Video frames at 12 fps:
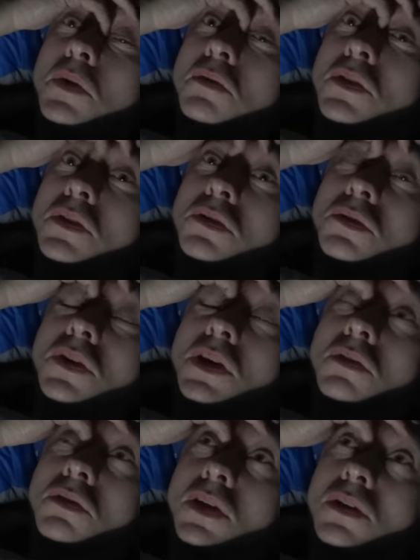even a 3
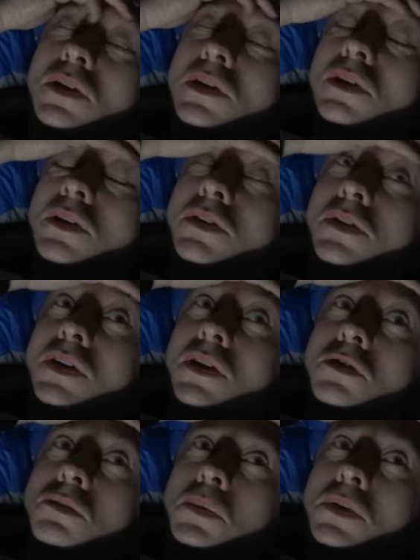if they got it light
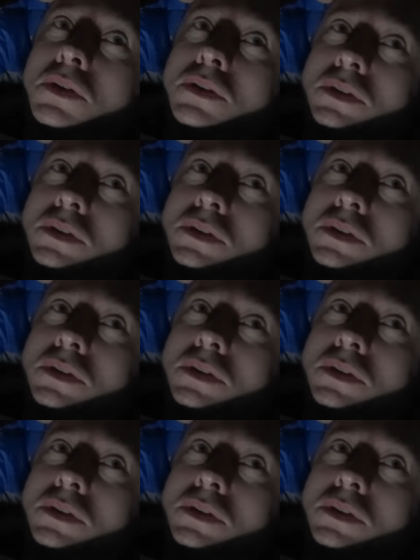enough, but